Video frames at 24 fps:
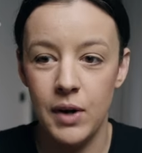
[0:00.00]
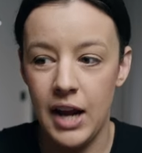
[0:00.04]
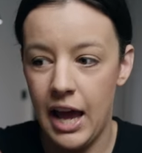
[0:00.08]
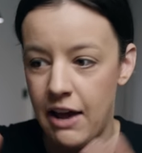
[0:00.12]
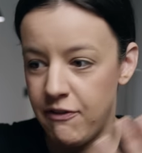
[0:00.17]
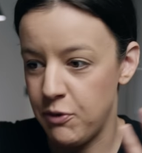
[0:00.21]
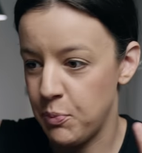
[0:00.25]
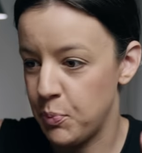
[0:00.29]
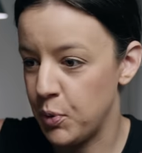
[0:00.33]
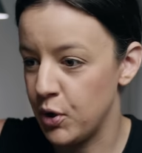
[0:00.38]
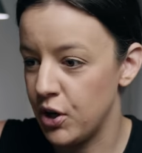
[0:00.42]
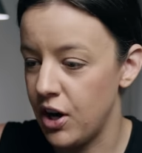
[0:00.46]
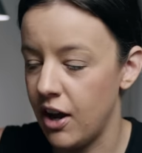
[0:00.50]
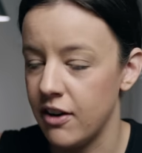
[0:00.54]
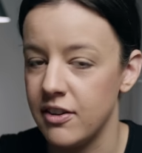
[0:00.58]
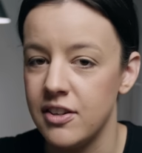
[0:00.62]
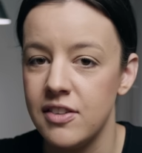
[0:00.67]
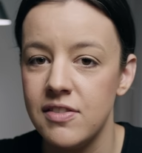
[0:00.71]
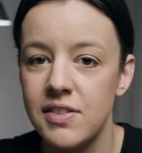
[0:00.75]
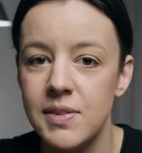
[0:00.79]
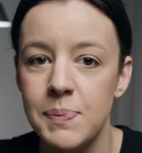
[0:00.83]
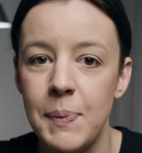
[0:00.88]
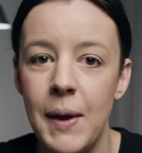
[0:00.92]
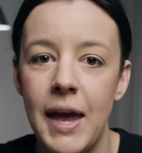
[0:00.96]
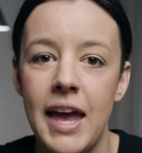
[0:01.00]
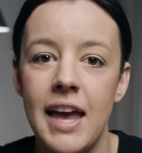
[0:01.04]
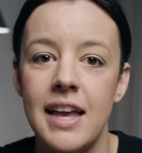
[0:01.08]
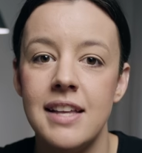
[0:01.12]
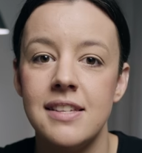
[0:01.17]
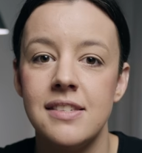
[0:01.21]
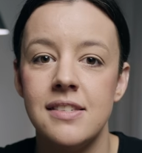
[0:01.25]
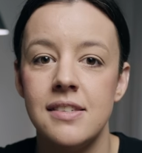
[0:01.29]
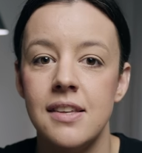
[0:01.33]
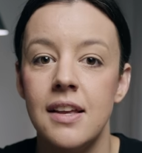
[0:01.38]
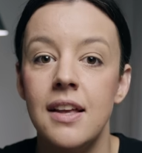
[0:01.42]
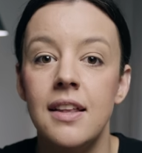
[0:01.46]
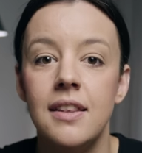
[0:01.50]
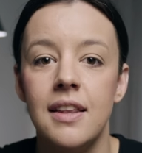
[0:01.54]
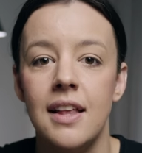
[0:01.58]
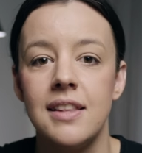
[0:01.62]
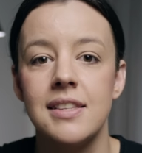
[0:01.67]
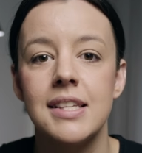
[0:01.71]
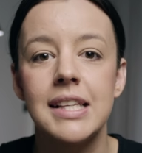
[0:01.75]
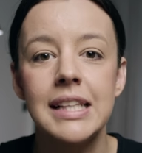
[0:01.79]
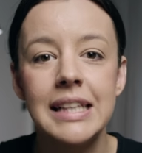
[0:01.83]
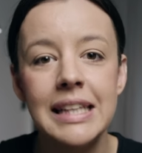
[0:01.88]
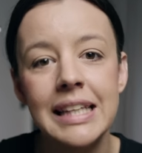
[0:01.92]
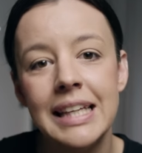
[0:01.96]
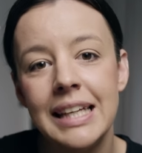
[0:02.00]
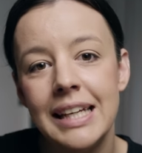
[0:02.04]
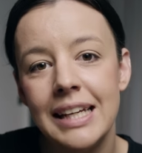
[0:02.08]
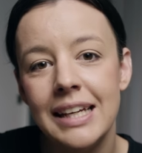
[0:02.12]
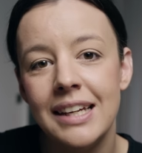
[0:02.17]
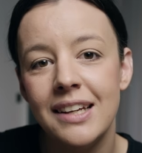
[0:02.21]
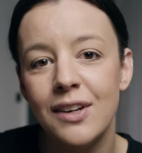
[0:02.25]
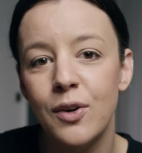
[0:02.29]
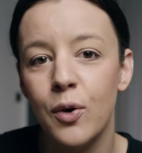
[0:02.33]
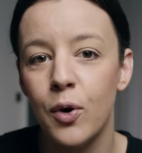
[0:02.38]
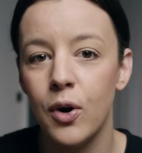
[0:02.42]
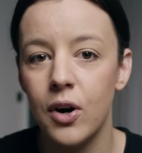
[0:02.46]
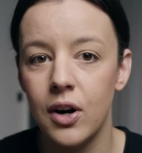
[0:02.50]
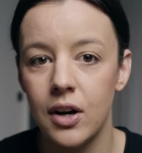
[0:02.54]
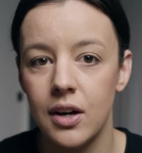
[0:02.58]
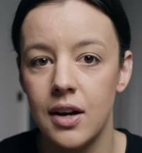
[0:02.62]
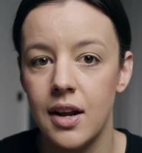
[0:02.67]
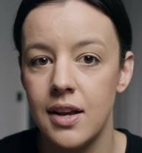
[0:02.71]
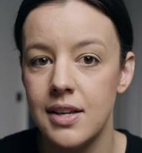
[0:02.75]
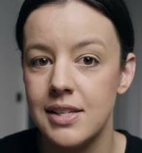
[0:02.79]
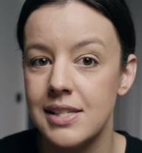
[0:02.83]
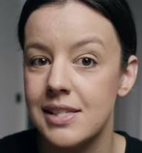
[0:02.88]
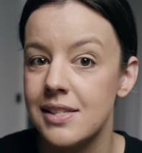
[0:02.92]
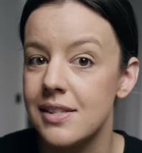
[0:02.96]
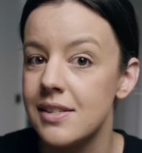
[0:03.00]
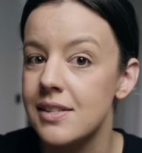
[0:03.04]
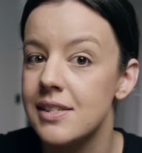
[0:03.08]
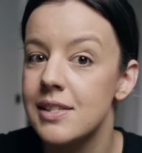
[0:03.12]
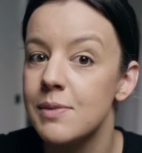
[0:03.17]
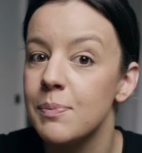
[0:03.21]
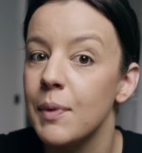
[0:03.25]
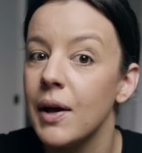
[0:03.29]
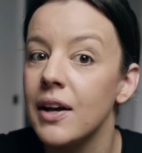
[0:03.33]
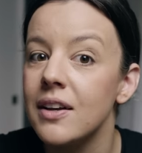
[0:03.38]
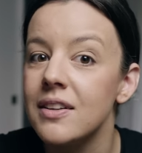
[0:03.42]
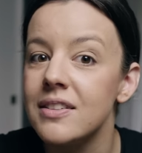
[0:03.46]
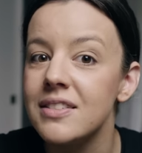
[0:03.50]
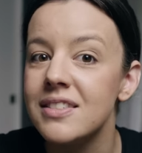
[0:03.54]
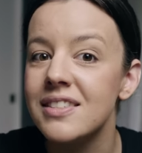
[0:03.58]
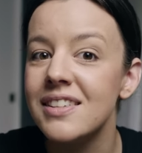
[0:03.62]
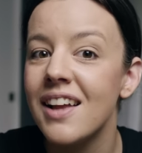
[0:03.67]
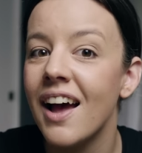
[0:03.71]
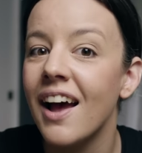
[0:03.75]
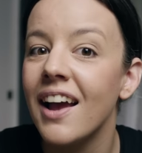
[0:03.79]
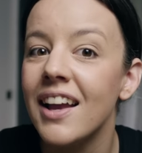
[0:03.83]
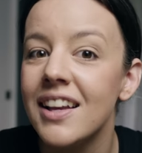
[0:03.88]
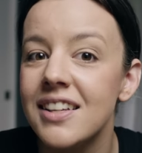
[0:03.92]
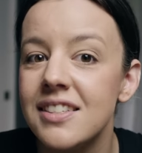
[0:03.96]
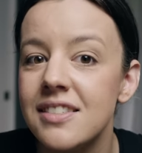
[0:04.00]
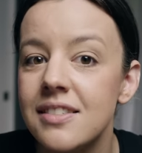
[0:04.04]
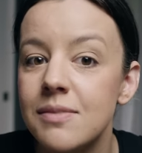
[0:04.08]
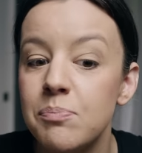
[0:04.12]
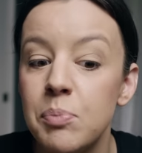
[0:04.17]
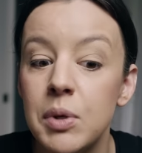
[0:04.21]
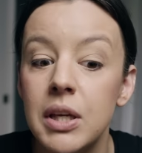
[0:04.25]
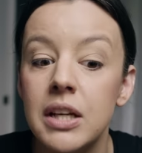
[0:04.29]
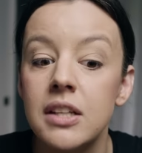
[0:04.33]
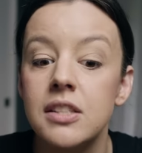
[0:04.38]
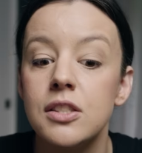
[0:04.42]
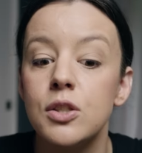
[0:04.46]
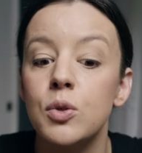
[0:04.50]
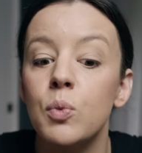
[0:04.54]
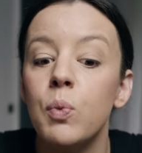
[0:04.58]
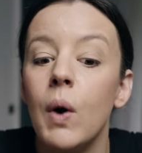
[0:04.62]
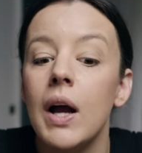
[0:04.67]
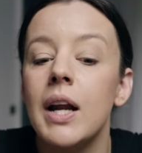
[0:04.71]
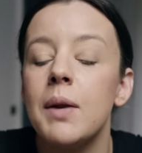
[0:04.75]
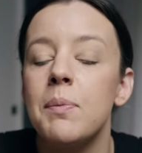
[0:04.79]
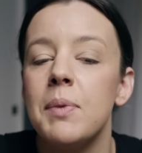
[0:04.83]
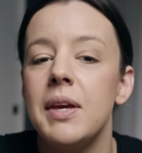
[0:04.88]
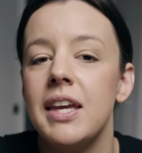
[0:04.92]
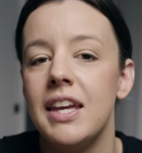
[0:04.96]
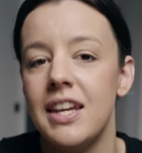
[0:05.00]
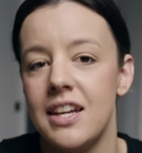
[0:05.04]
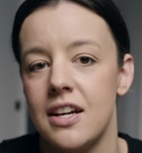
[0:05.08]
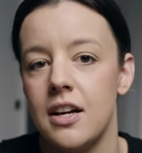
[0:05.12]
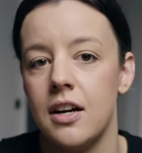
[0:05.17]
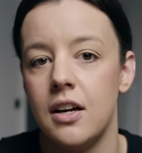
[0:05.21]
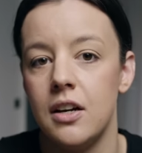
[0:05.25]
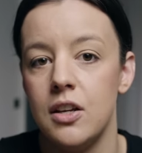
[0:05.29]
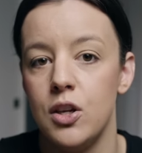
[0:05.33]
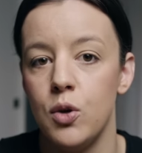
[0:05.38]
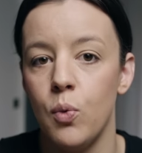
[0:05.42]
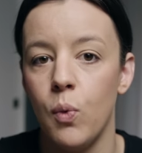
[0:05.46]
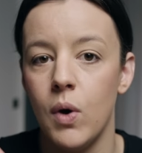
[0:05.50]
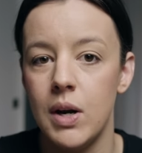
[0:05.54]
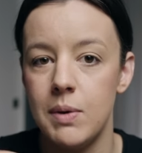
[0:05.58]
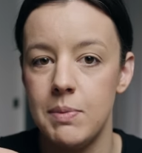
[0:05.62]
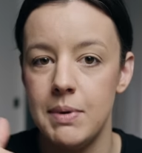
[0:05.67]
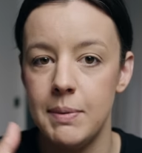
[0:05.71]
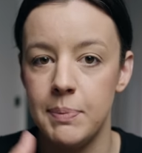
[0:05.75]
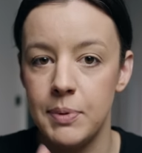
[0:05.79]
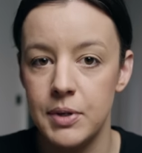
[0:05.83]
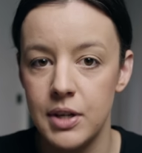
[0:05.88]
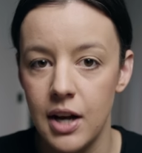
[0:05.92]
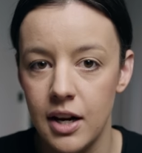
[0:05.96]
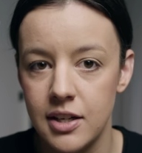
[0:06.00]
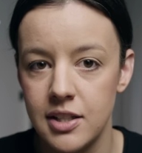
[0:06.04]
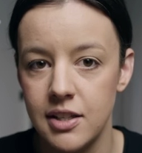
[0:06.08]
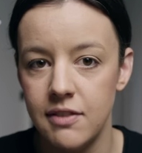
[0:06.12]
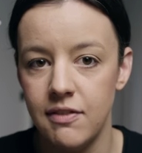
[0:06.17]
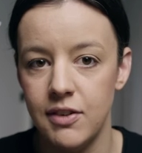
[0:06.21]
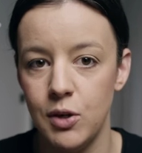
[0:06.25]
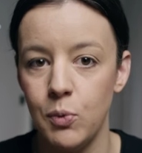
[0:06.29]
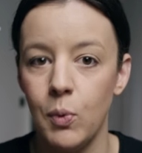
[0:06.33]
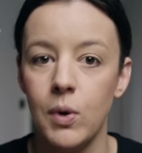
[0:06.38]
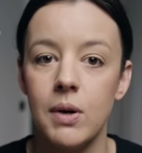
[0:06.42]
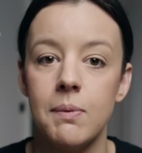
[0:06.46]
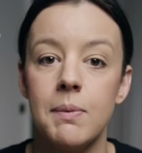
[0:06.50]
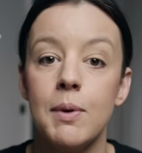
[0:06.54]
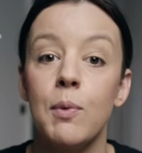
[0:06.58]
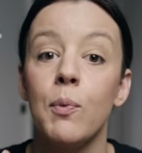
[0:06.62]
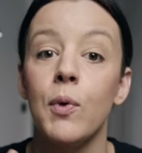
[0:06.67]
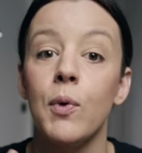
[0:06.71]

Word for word: wanna have a productive space, that's clean, organized, smells nice, because you wanna be here. You wanna be productive and you wanna be